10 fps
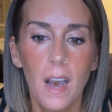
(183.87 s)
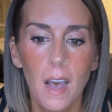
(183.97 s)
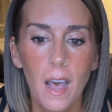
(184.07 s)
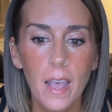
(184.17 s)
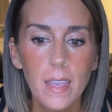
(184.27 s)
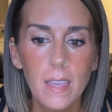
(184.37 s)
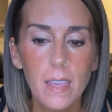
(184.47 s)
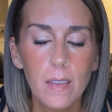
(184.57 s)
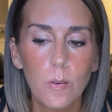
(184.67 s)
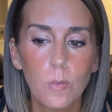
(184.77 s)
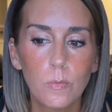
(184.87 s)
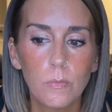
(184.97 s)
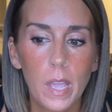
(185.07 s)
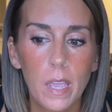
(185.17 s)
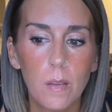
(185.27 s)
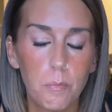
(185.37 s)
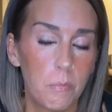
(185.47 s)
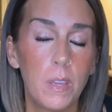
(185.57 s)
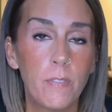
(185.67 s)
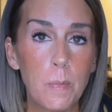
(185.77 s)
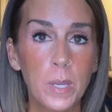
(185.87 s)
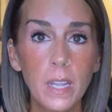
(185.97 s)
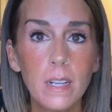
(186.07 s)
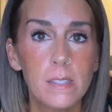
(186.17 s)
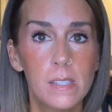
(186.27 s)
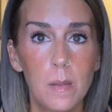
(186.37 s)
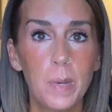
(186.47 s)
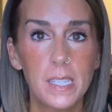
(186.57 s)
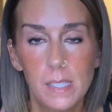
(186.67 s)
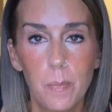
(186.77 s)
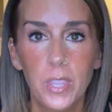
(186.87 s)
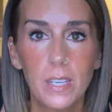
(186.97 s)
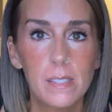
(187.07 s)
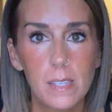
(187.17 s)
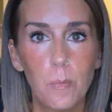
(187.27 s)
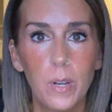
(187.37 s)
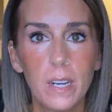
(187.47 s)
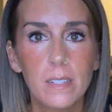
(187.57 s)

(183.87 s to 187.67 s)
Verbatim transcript: I if I'm going to send my sympathy somewhere,